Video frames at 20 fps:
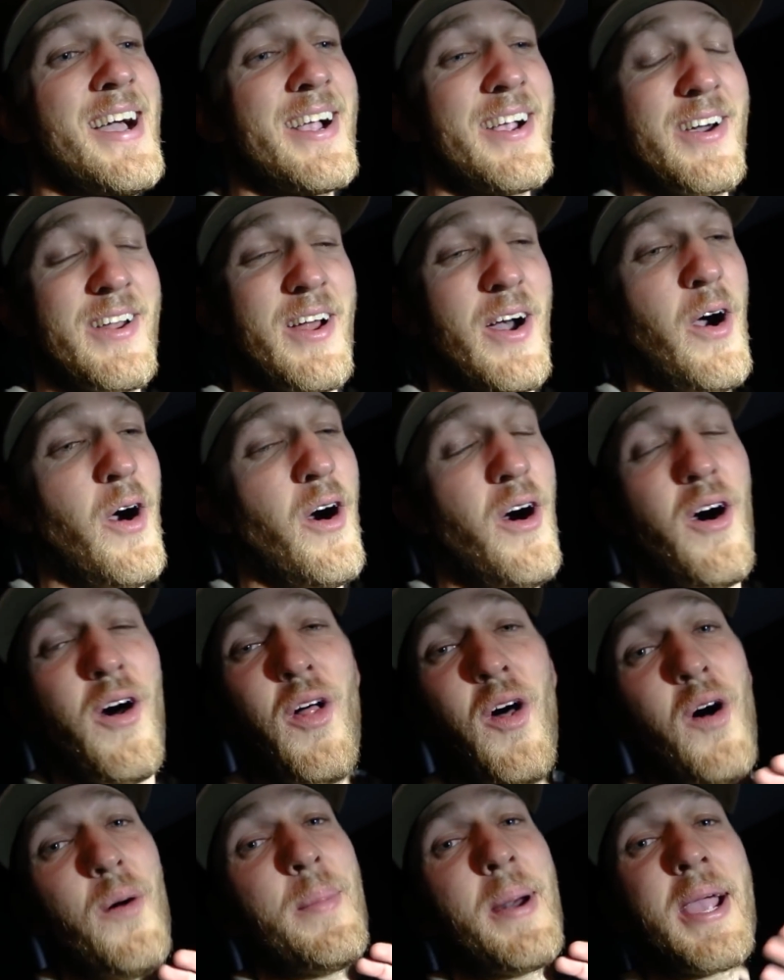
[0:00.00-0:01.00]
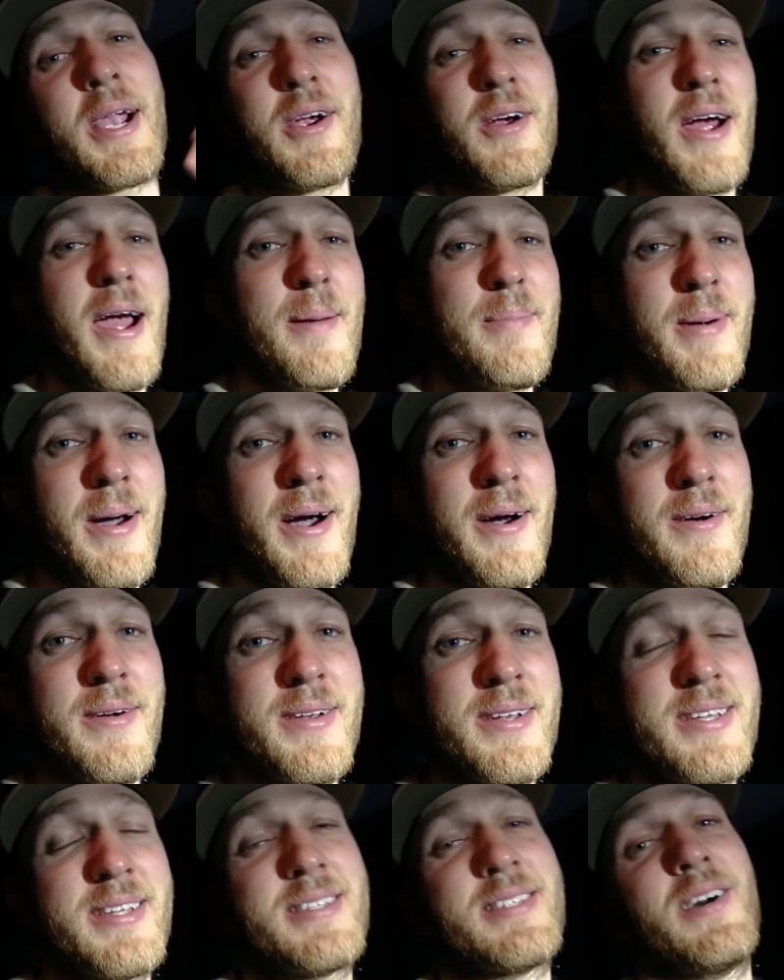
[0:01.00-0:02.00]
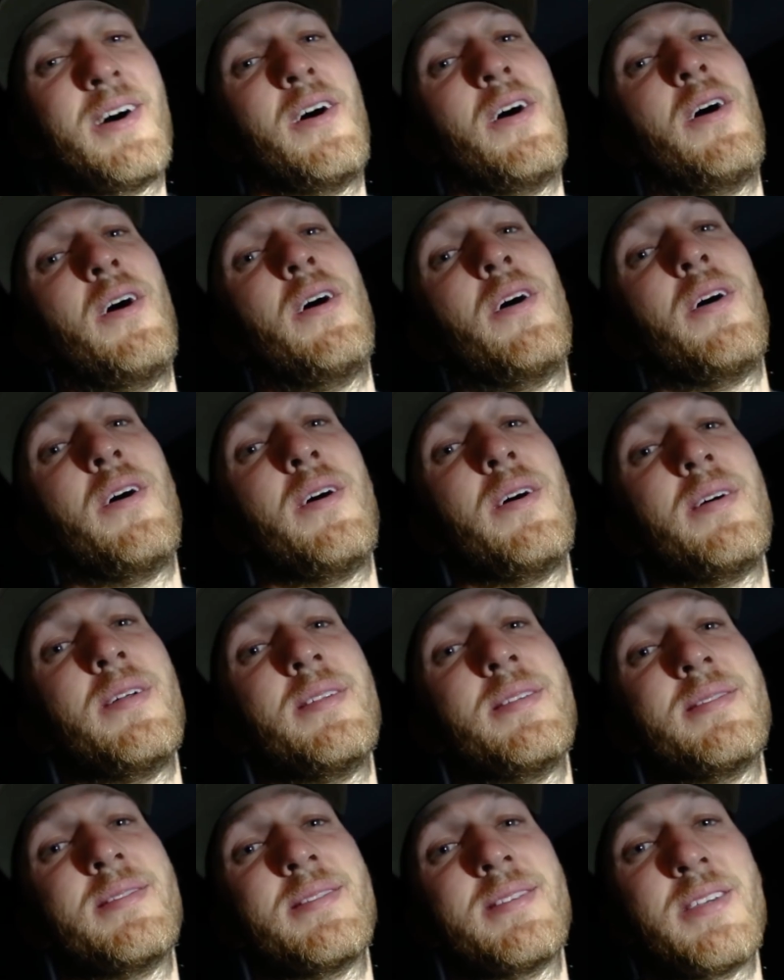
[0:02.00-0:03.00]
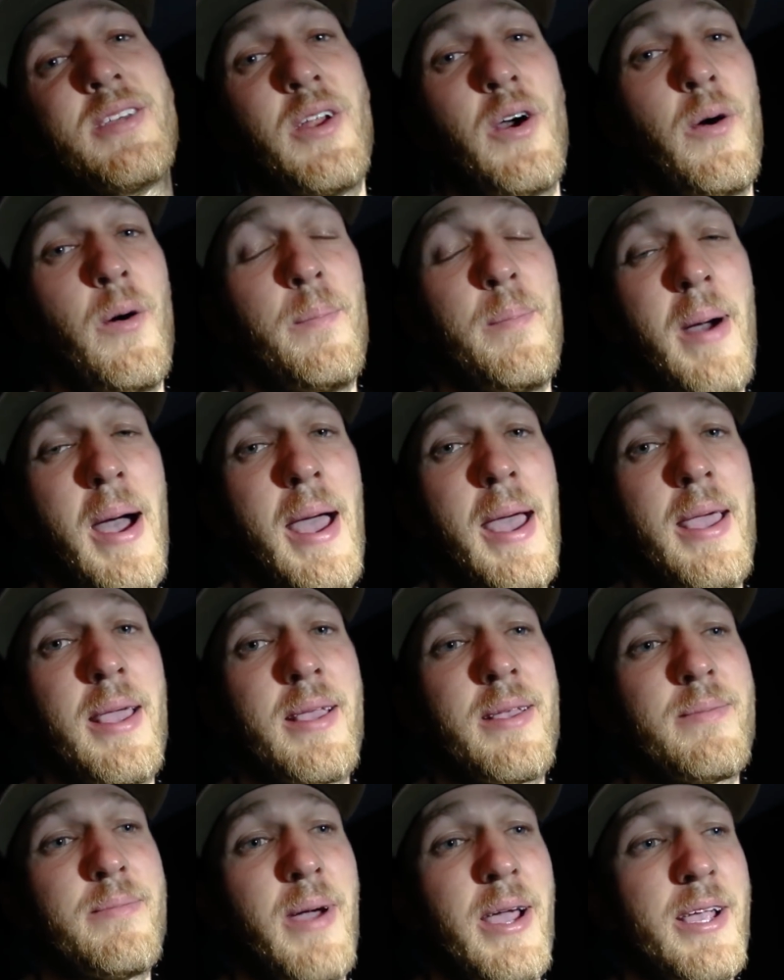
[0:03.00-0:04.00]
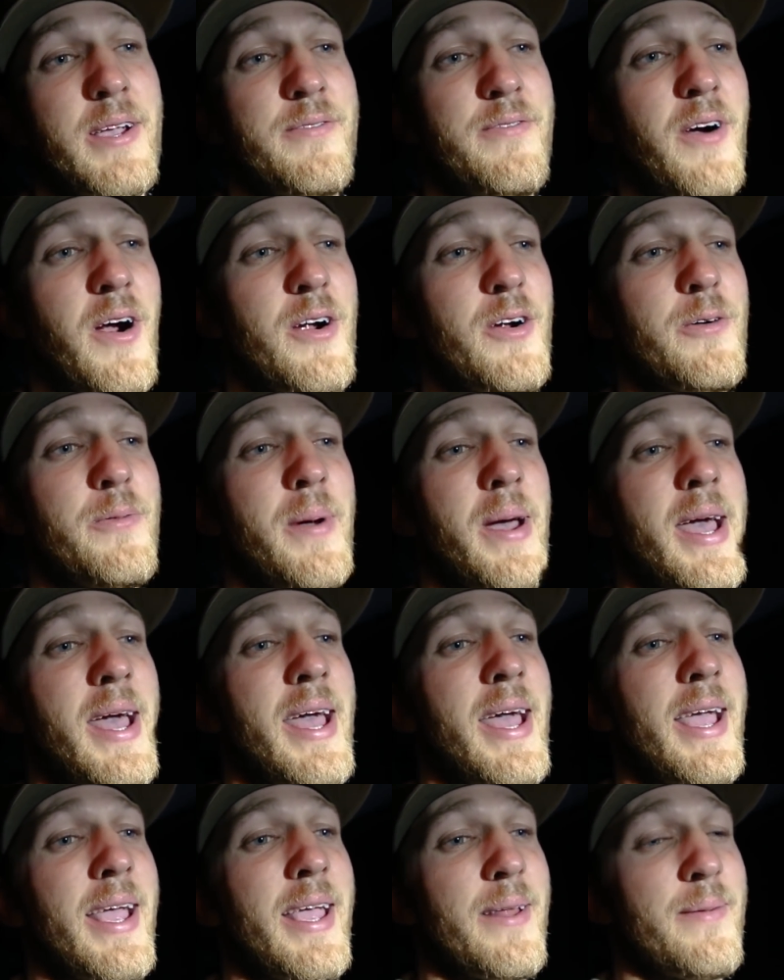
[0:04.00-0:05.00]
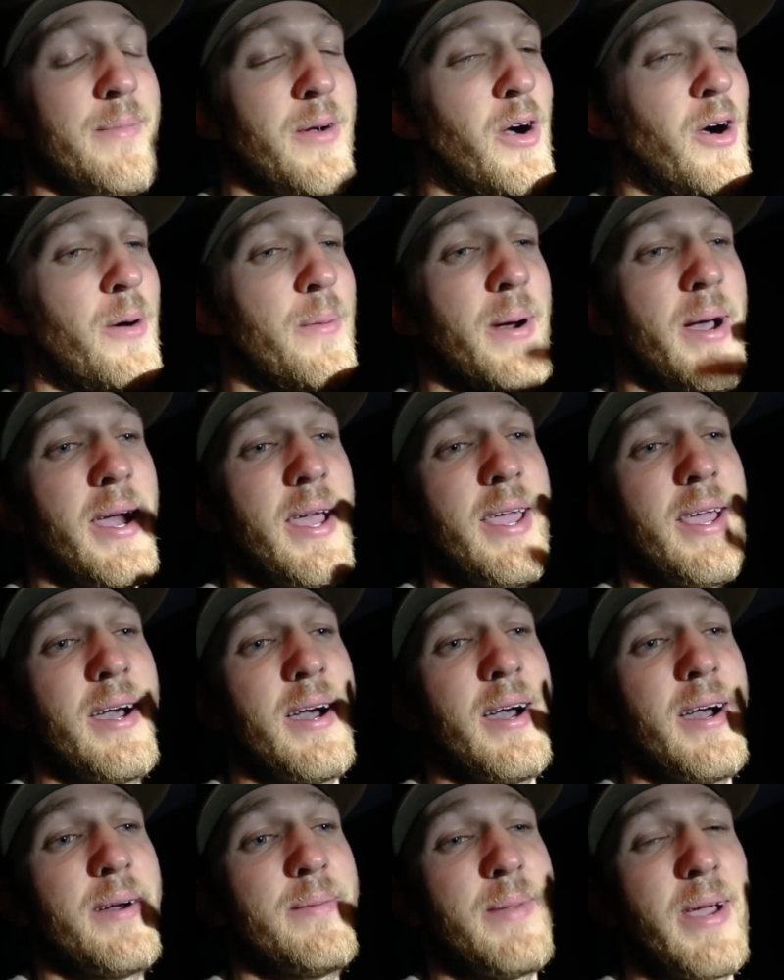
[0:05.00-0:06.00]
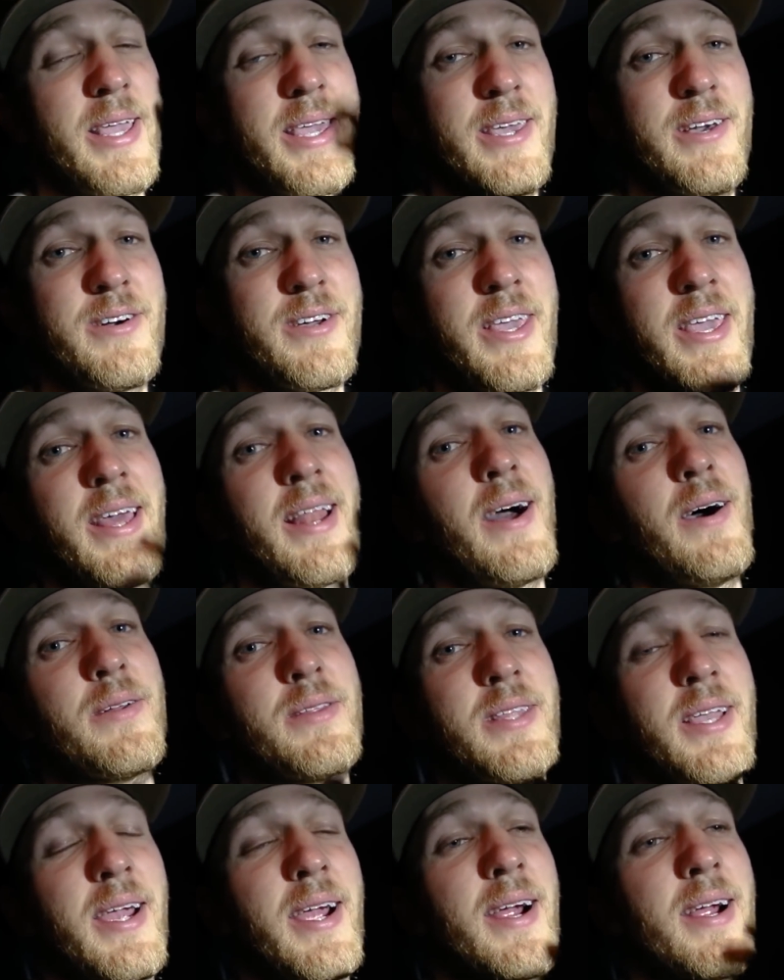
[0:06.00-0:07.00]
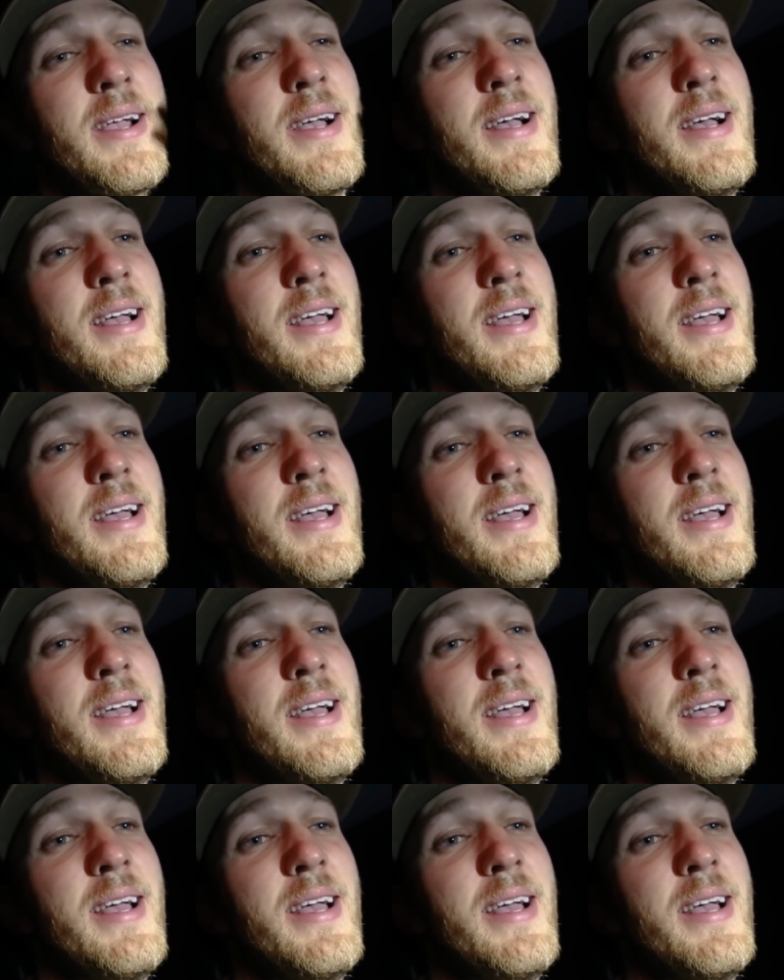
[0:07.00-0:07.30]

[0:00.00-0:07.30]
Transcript: gonna haul all my crap out to haul, you know, my Cafaro bag and all my my kill kit out there,